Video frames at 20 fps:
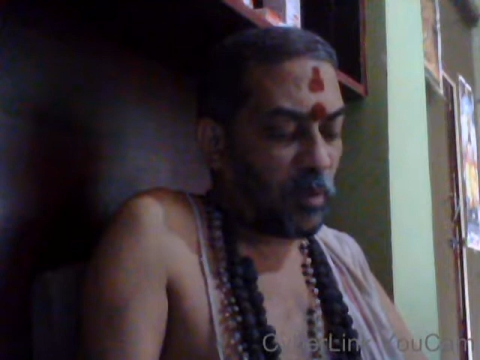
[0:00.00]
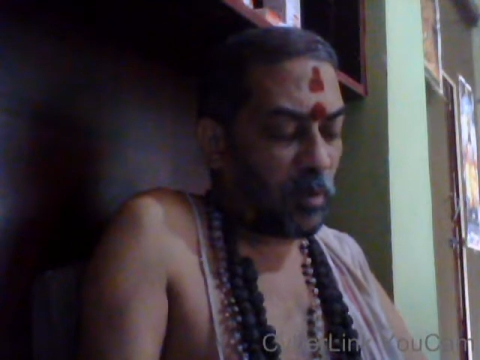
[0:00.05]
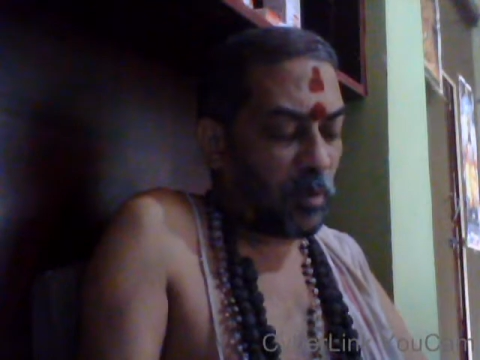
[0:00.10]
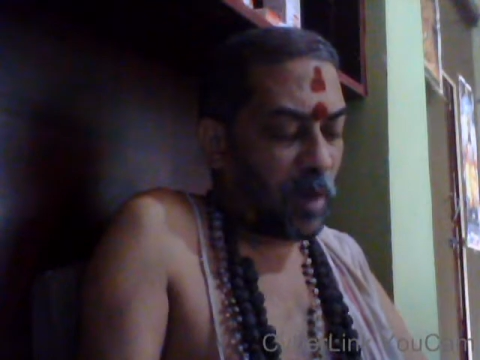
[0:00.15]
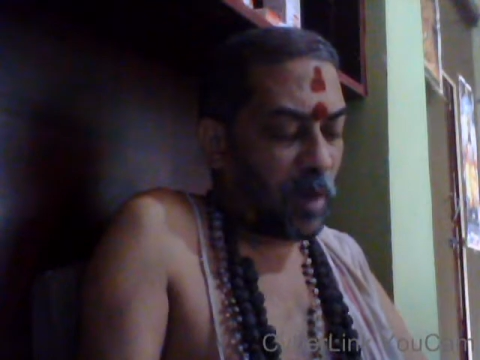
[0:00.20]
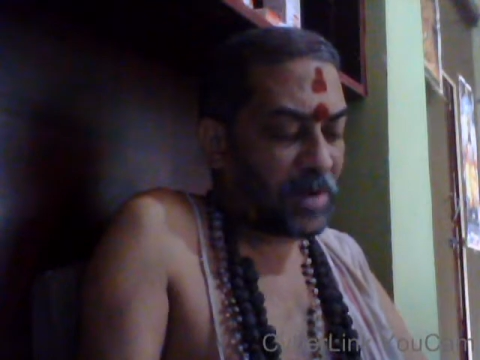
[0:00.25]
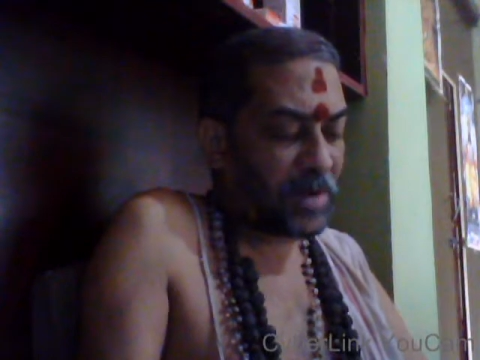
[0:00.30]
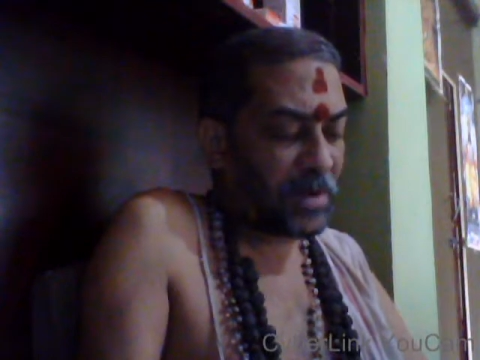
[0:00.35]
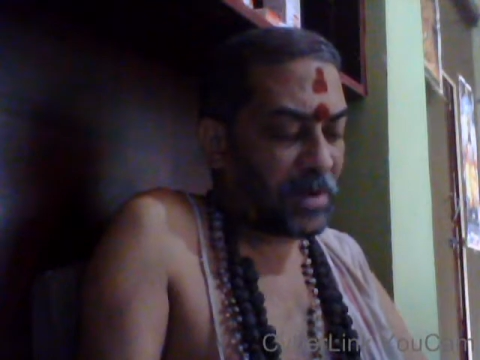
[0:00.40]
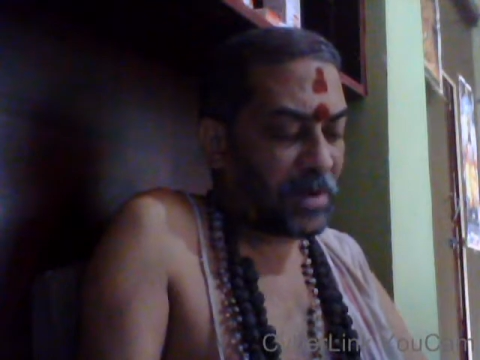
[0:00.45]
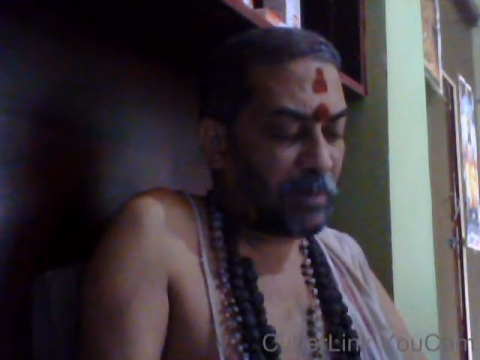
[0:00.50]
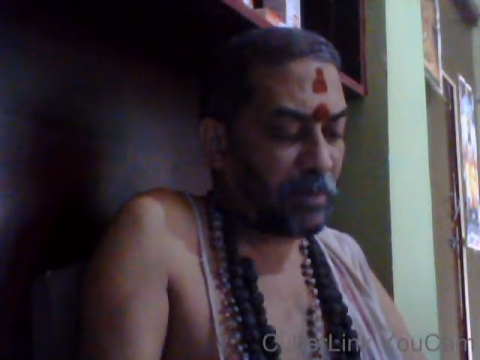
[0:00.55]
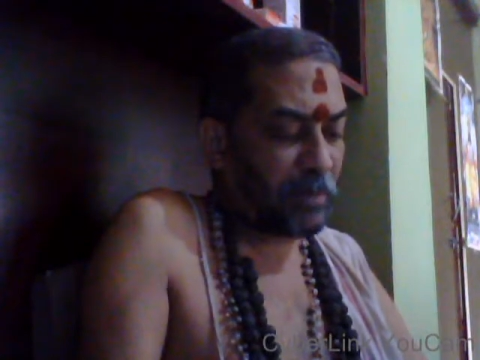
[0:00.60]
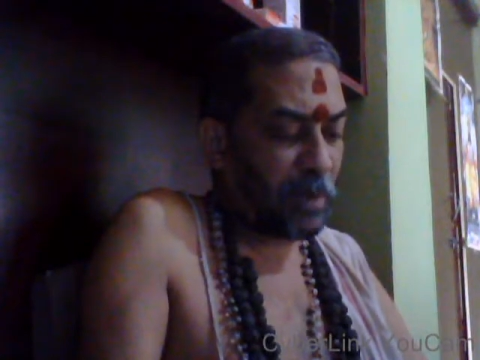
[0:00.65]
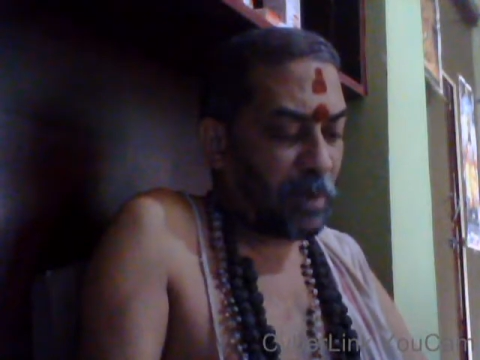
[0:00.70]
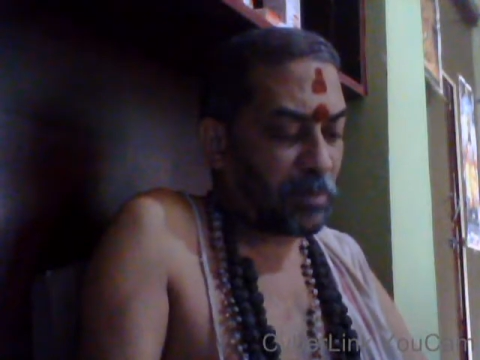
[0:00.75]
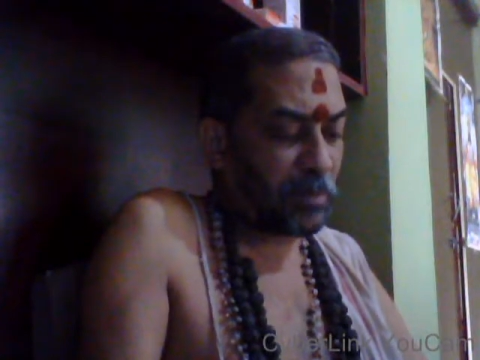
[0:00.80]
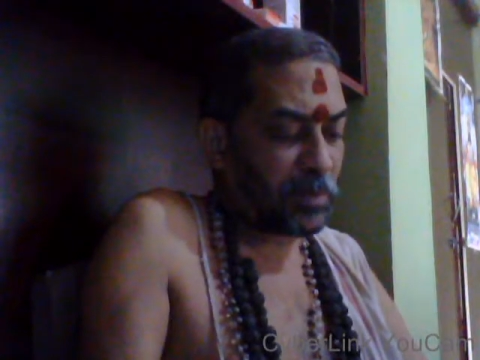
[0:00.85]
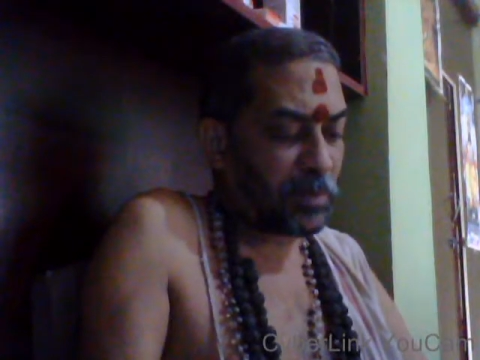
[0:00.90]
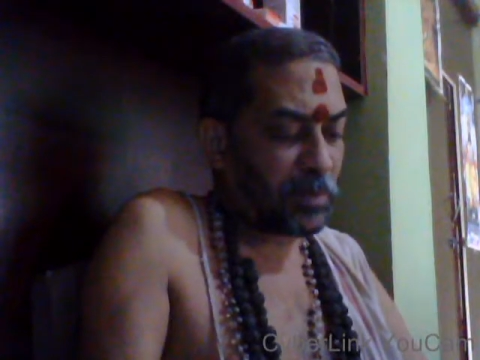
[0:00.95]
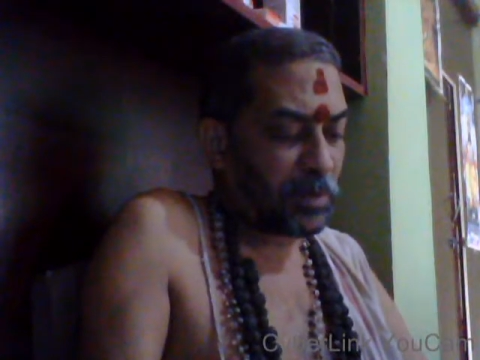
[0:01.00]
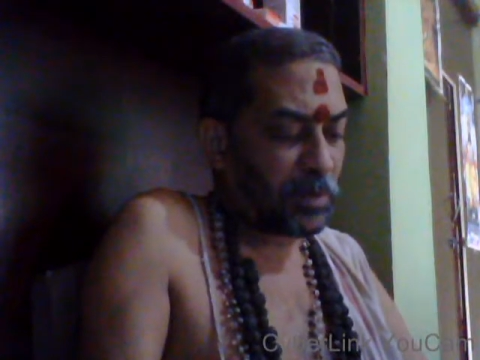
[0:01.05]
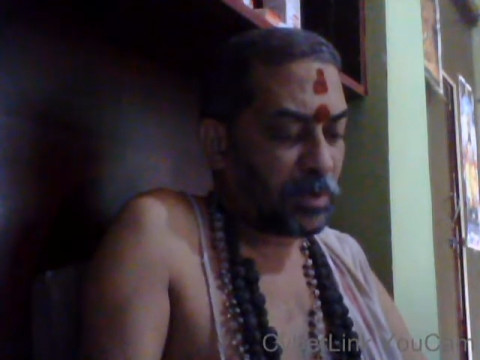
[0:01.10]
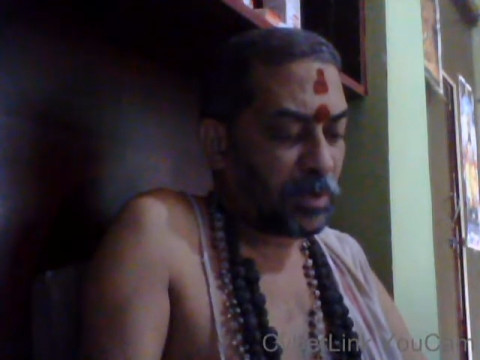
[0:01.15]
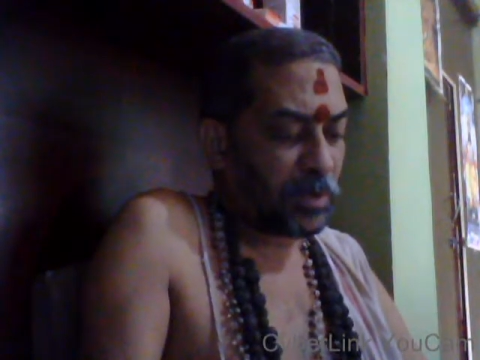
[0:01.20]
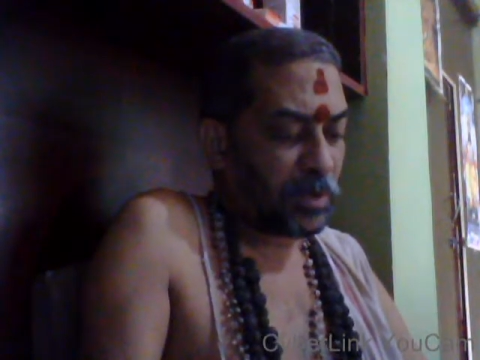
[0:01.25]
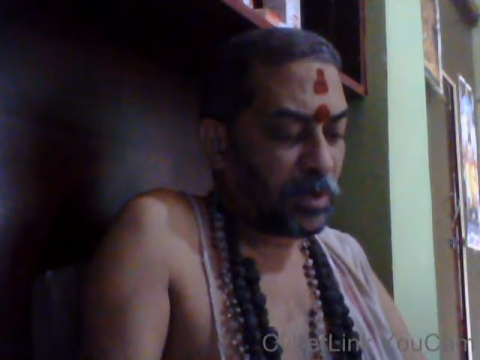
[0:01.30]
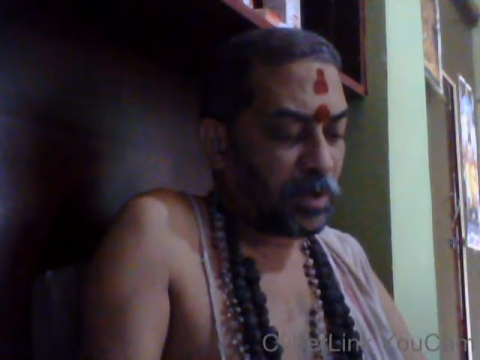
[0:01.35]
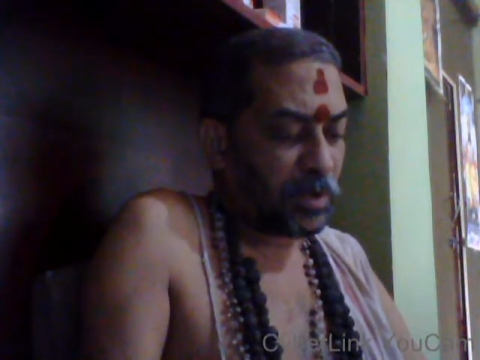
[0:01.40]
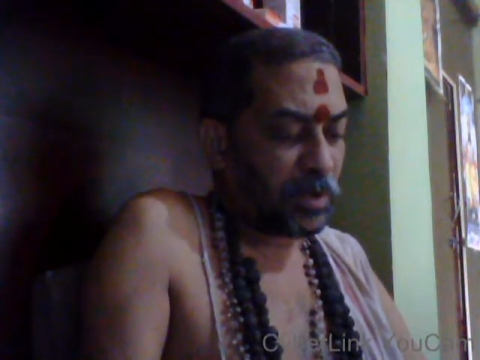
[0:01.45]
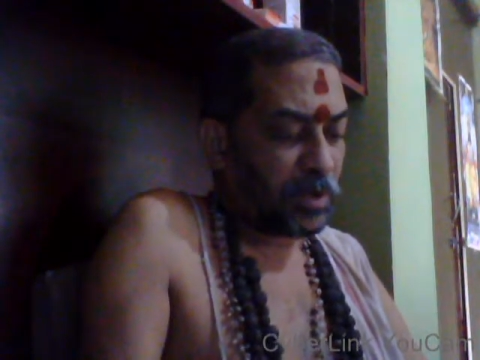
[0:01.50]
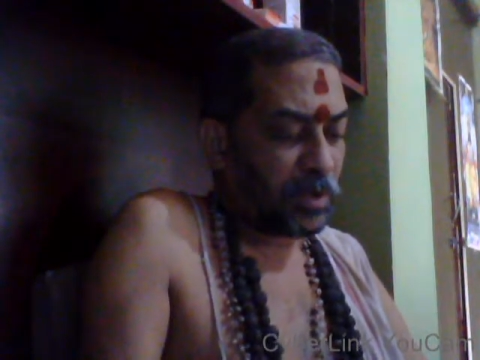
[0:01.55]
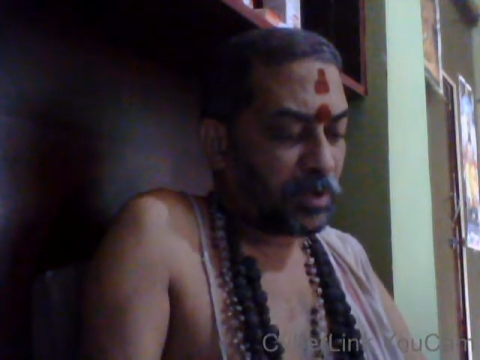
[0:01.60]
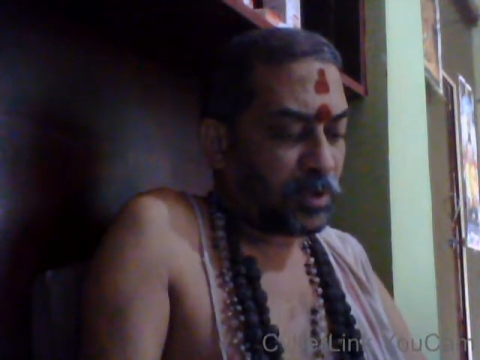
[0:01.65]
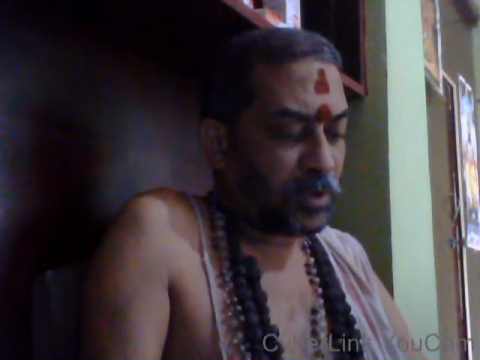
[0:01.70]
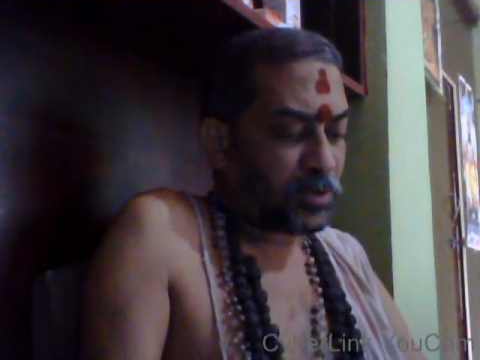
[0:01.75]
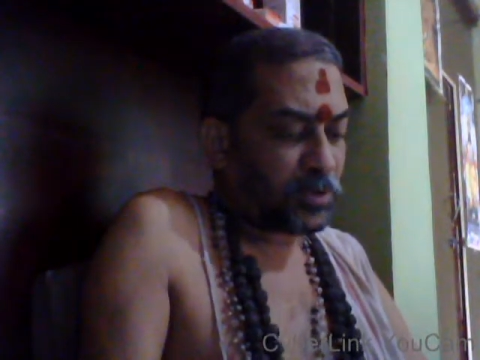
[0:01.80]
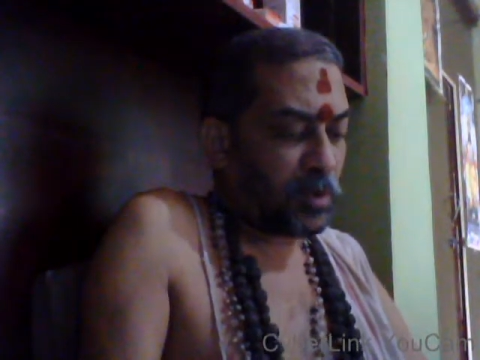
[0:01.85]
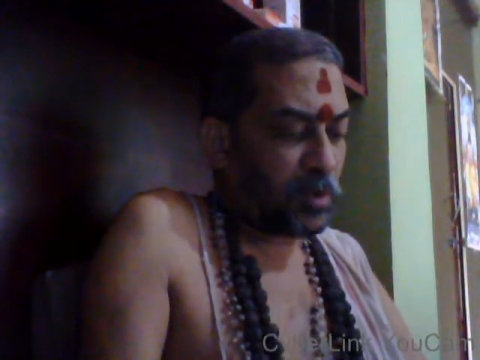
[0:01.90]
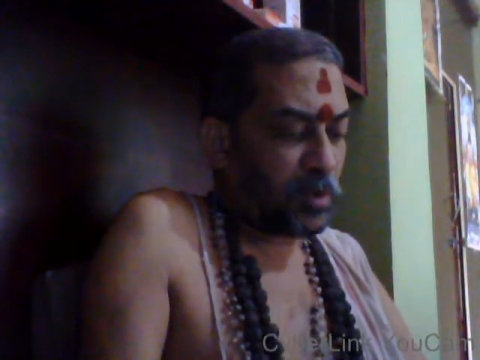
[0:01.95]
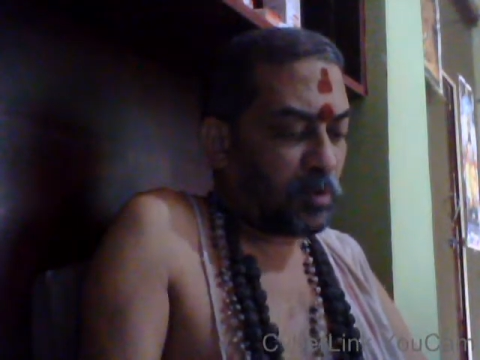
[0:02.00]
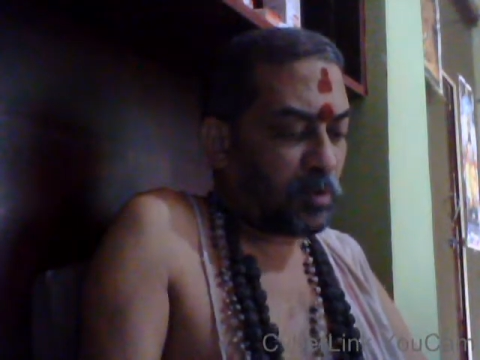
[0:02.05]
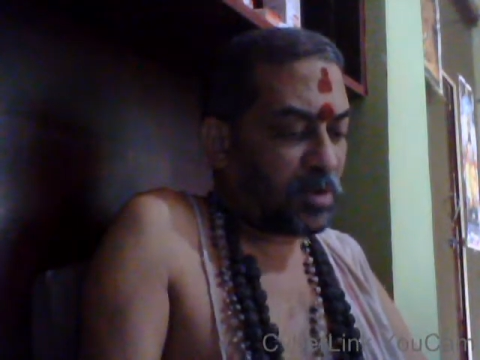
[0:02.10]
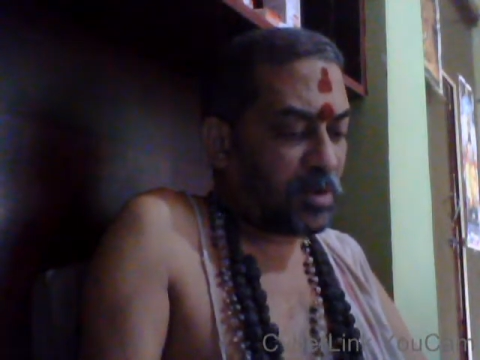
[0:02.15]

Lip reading: water pump, so